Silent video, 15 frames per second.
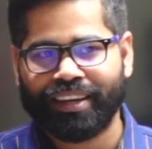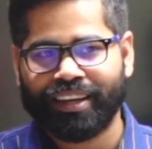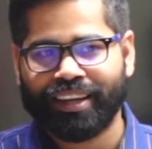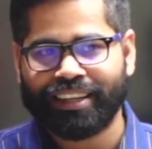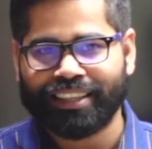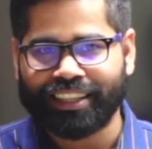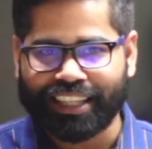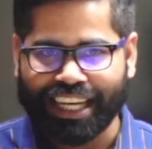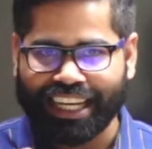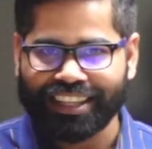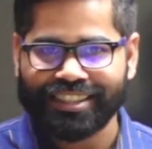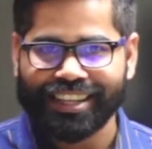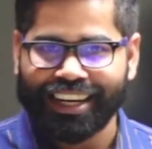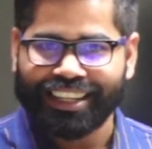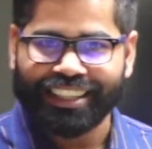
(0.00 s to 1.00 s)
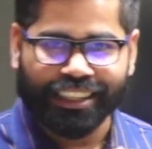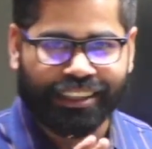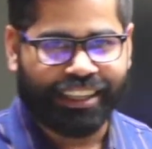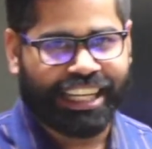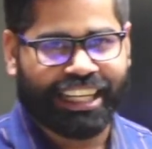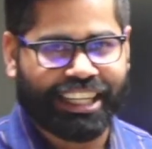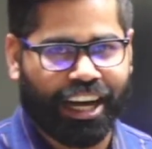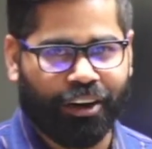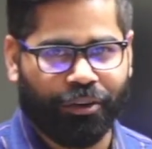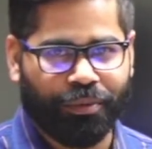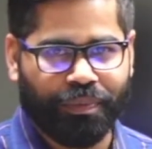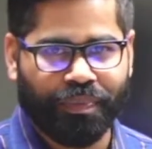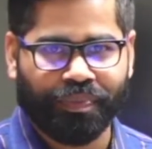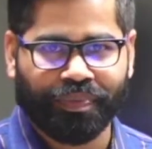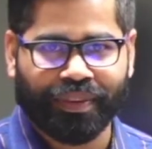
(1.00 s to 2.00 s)
The things are turning now.
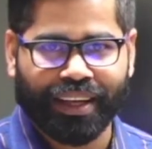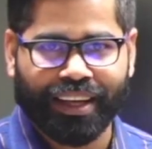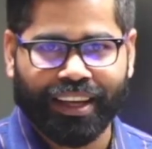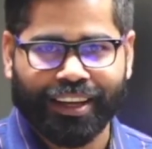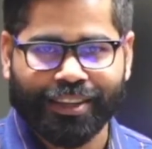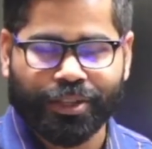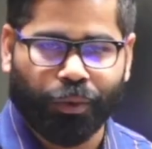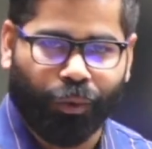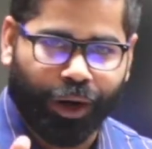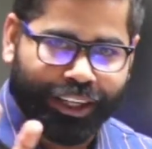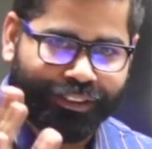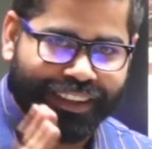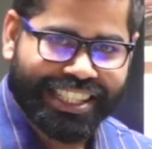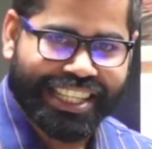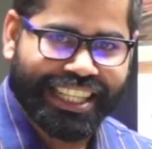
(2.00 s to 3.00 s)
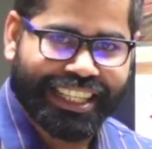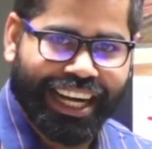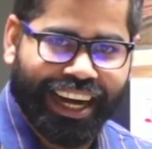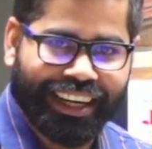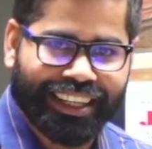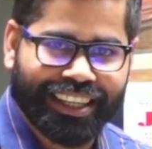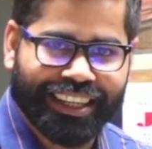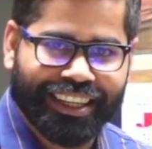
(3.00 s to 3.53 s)
So what we see that